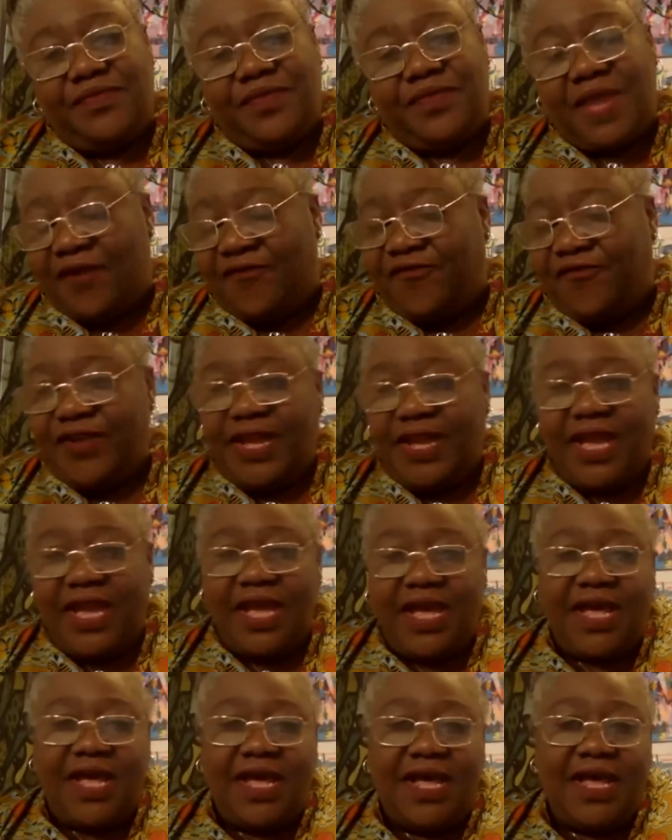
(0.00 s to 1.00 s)

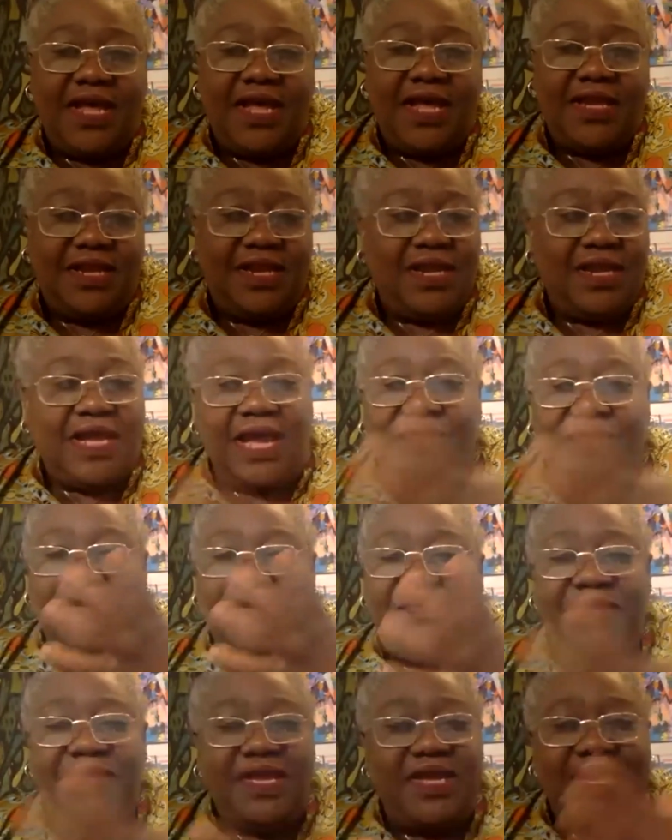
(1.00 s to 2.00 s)
Africa and the
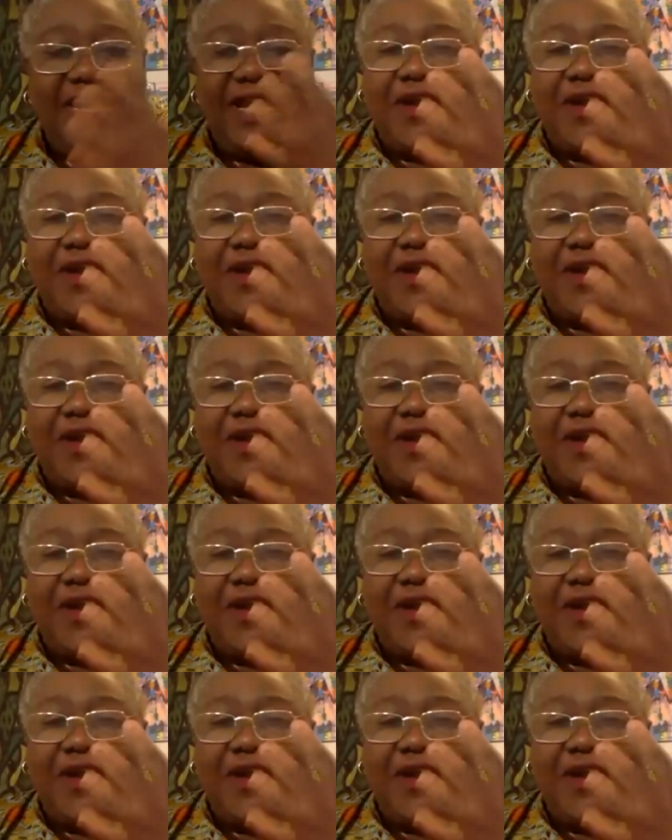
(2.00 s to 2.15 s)
Caribbean